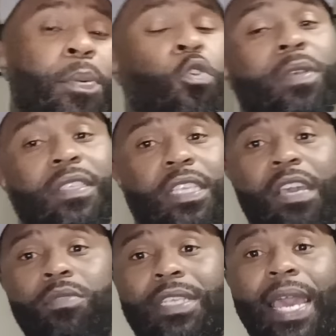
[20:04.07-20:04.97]
Boom, his
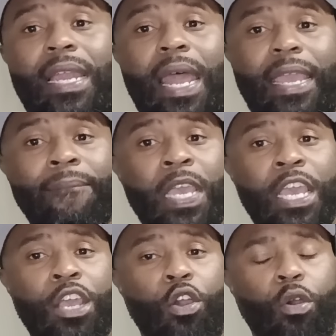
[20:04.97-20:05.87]
cell was kind of like,
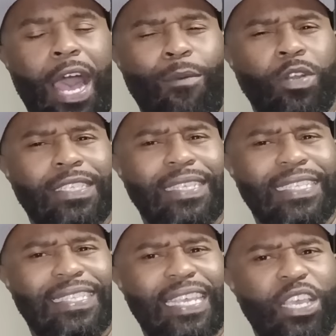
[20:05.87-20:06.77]
I want to say
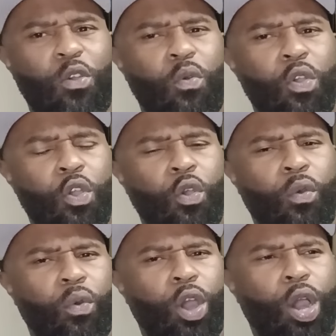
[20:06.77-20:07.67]
cell,
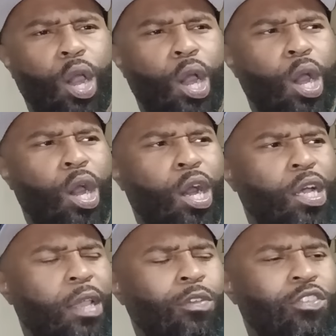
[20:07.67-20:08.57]

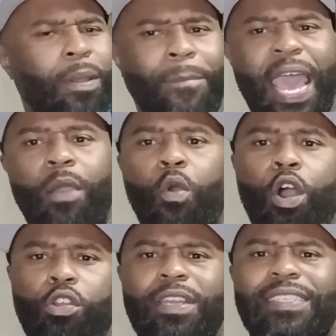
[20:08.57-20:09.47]
it was on the back
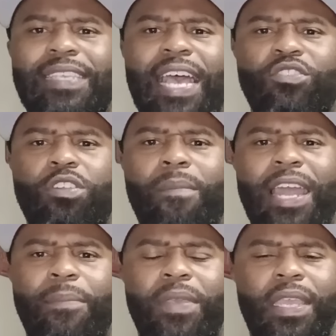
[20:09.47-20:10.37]
wall on this side. So there might
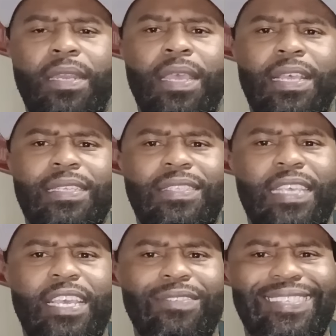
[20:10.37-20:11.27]
have been
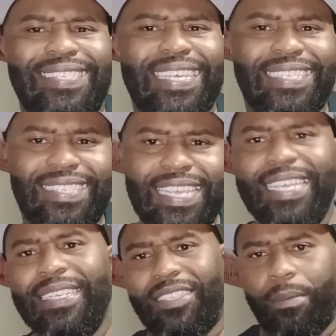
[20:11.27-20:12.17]
cell
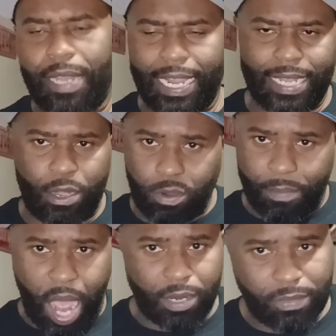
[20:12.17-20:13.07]
16 or something like that on the
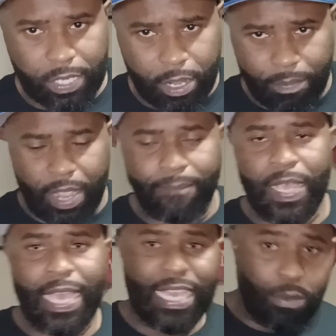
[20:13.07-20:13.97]
bottom tier, but
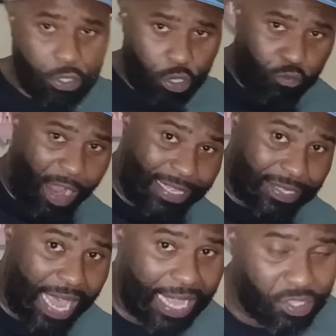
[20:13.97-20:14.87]
he was on the right
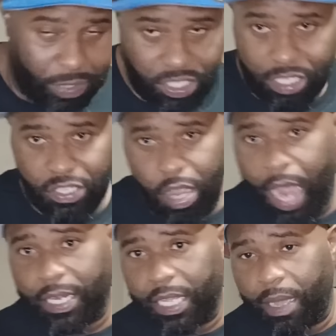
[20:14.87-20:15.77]
side. So he took his
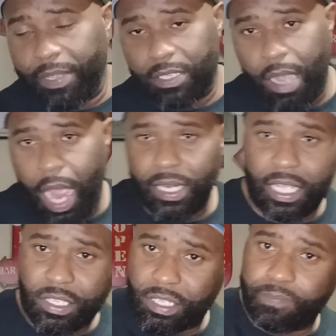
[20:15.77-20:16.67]
cot there,
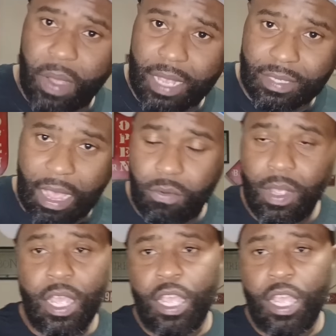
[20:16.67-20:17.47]
took his box out,